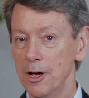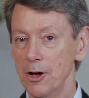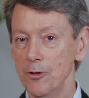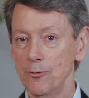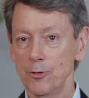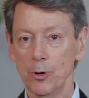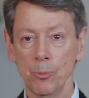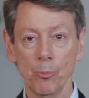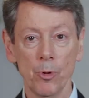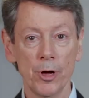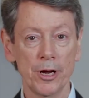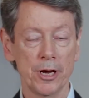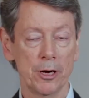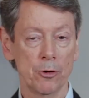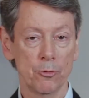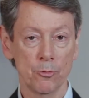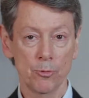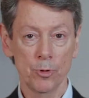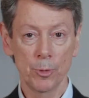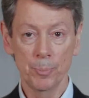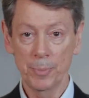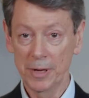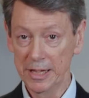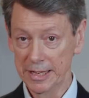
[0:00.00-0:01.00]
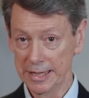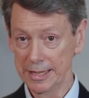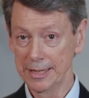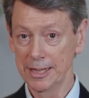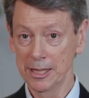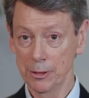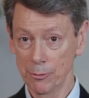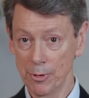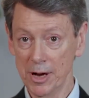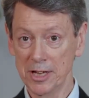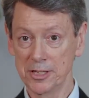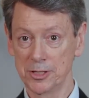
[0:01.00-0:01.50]
from what it
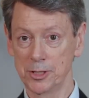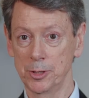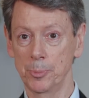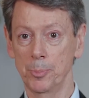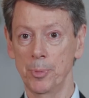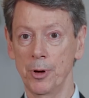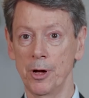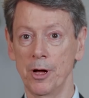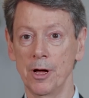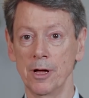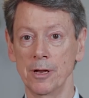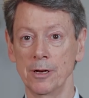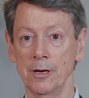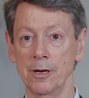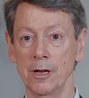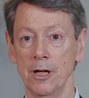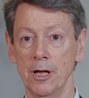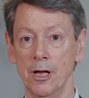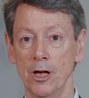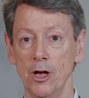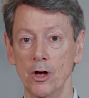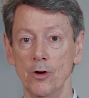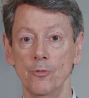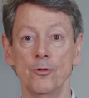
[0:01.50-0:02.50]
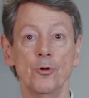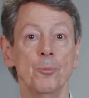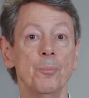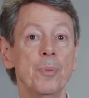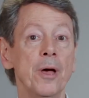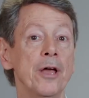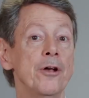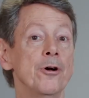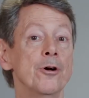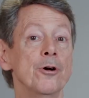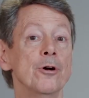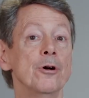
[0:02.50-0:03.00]
repeatedly rests upon, for
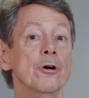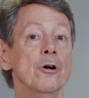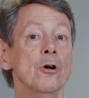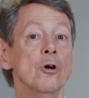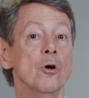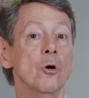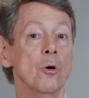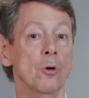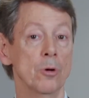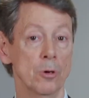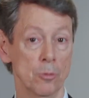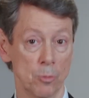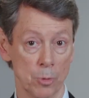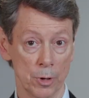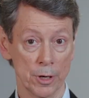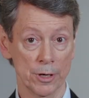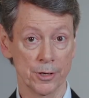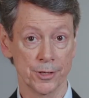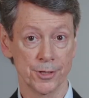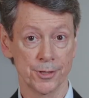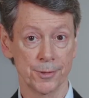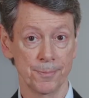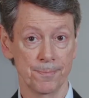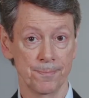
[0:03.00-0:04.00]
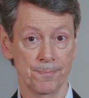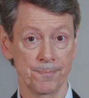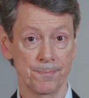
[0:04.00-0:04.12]
better or worse.